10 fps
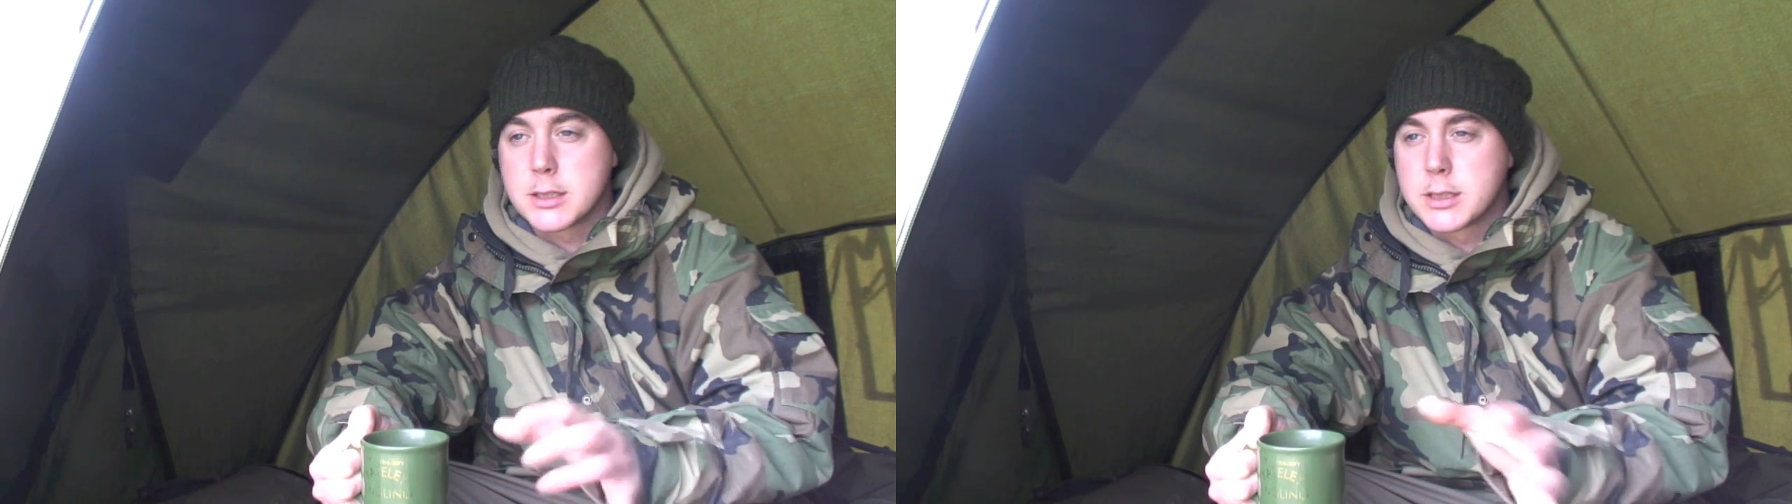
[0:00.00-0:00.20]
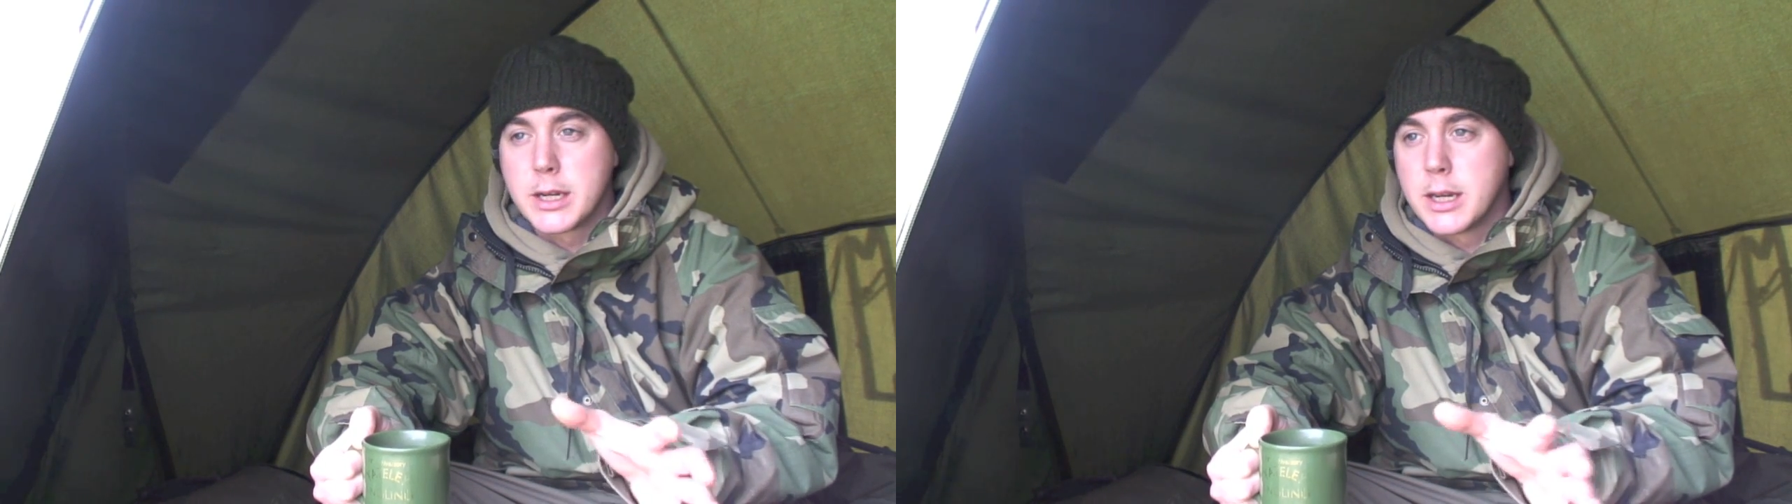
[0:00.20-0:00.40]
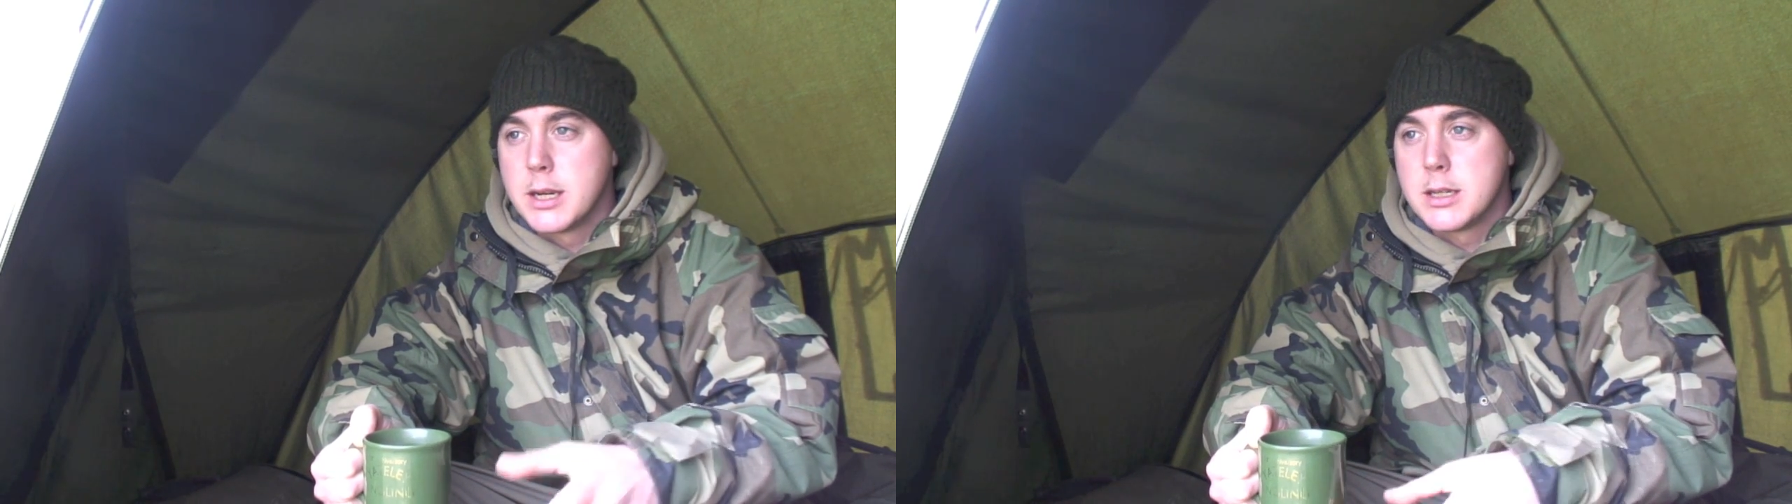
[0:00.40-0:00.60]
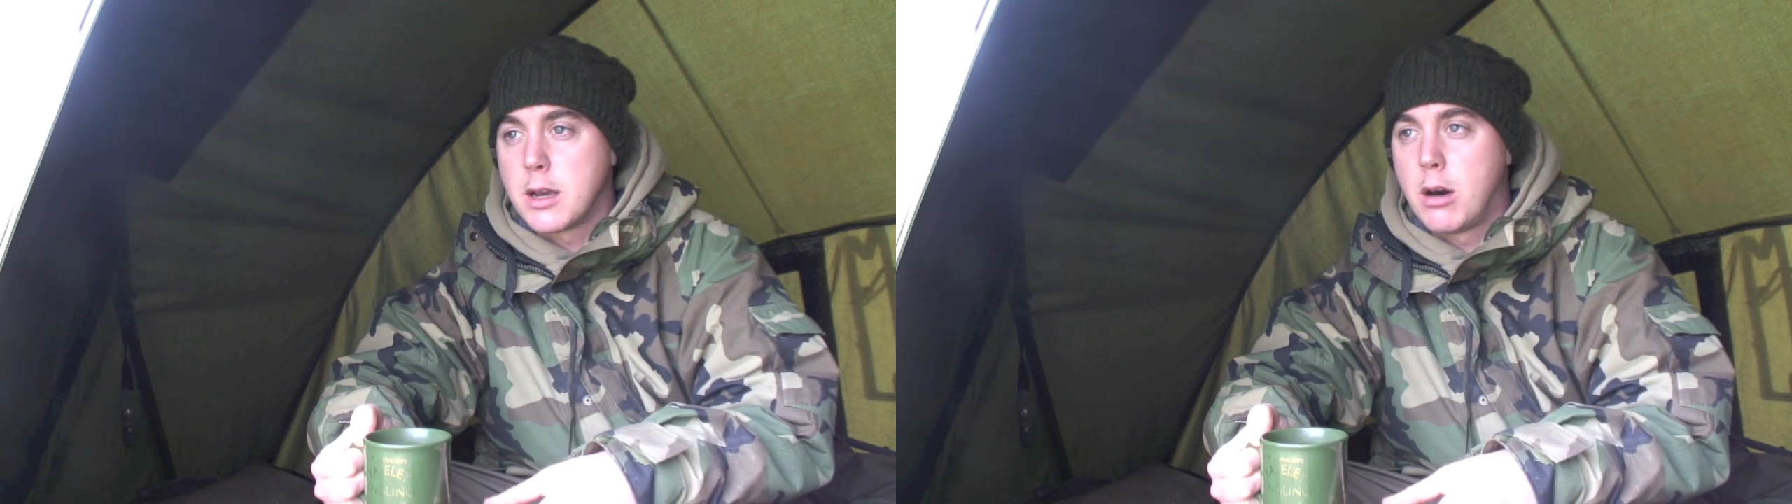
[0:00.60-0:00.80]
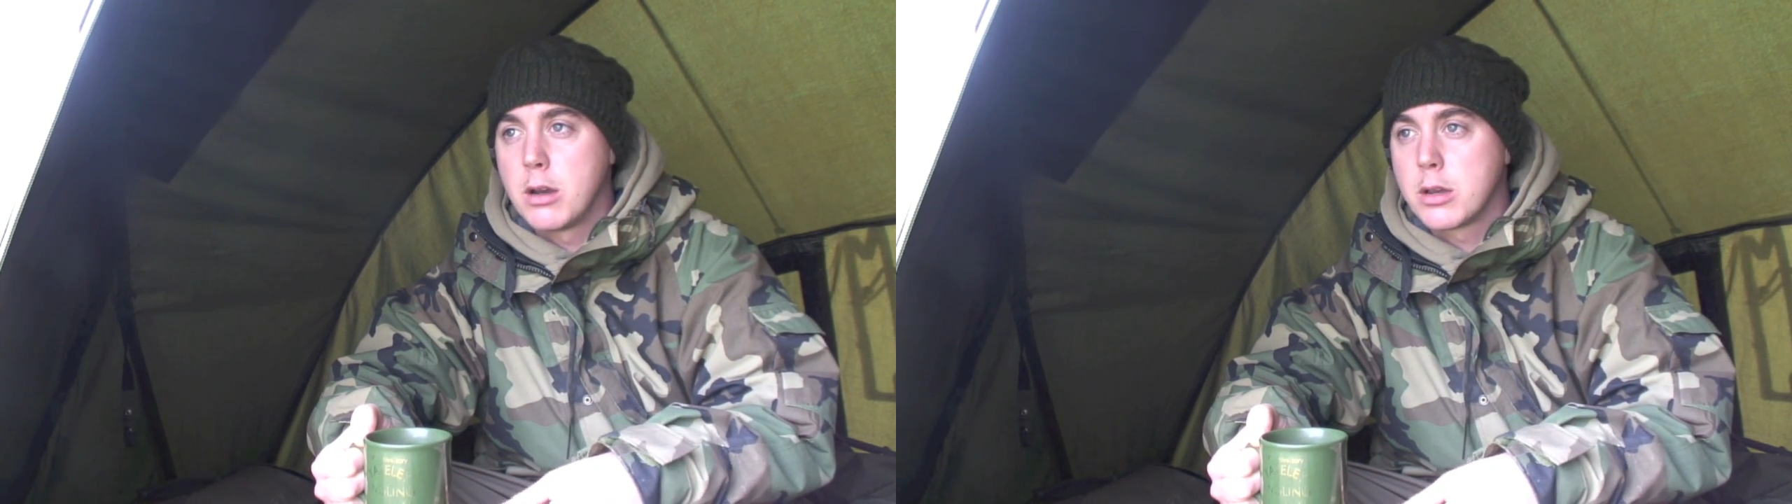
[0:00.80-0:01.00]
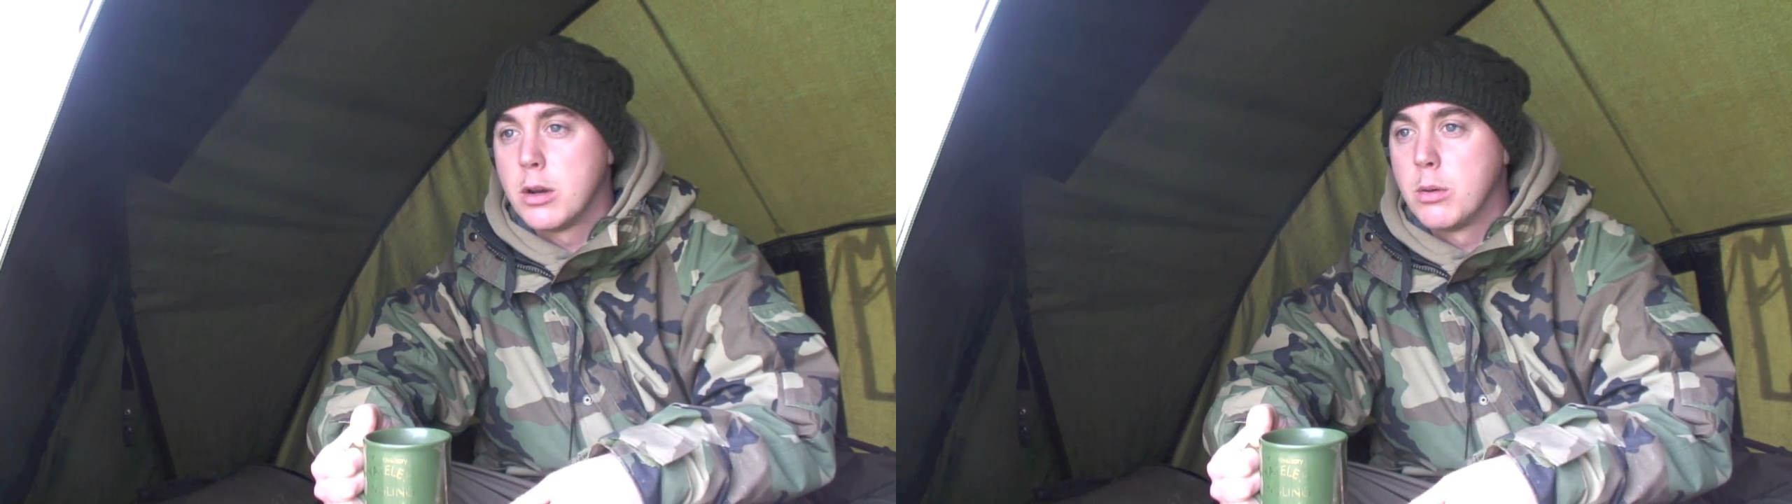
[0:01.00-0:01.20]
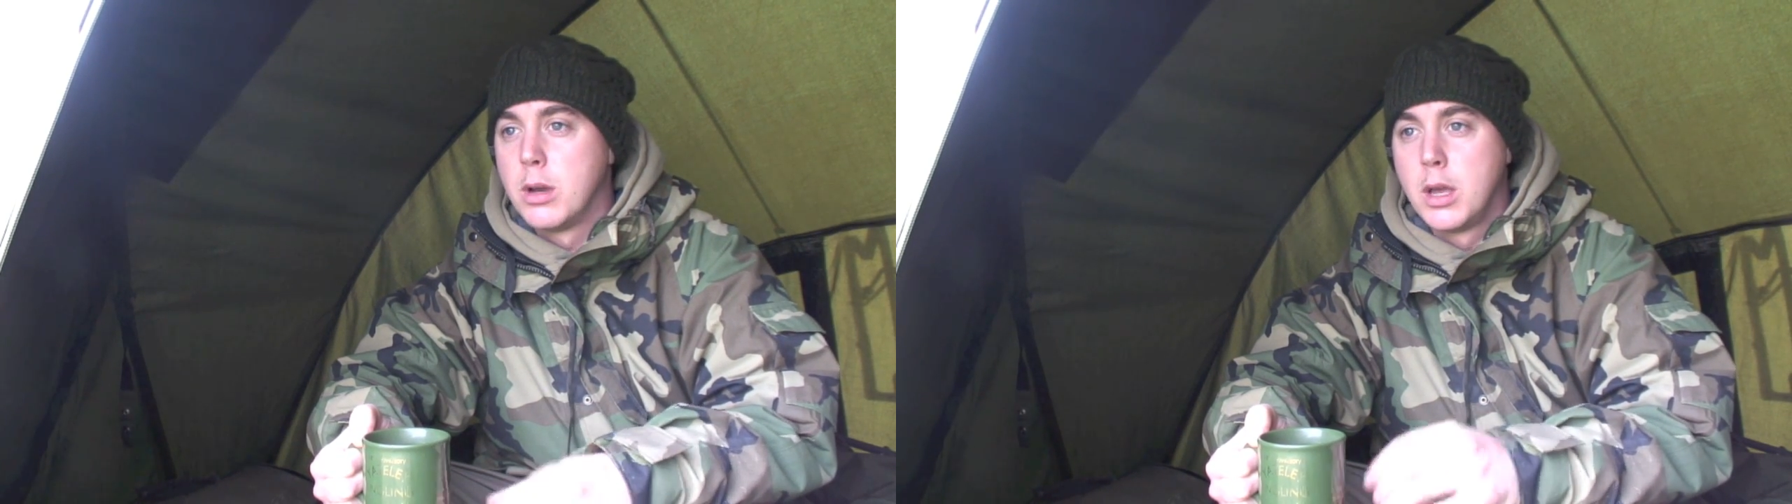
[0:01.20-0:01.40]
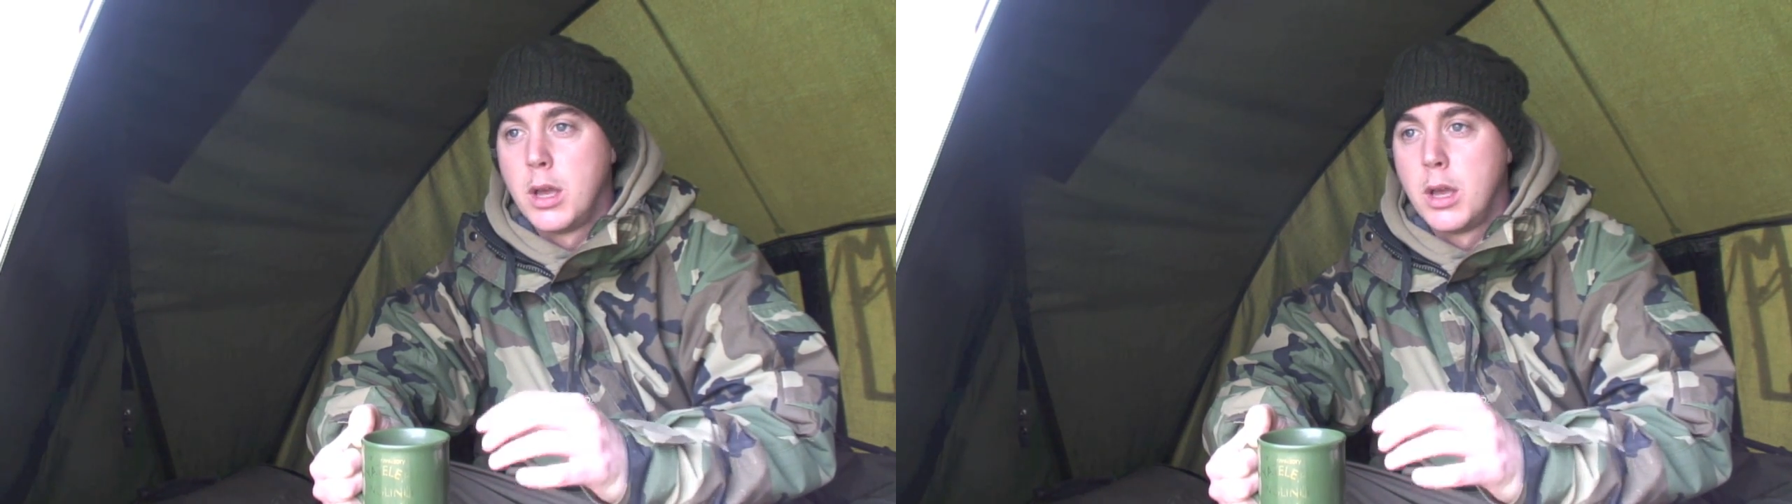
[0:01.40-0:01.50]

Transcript: I've seen it in his article,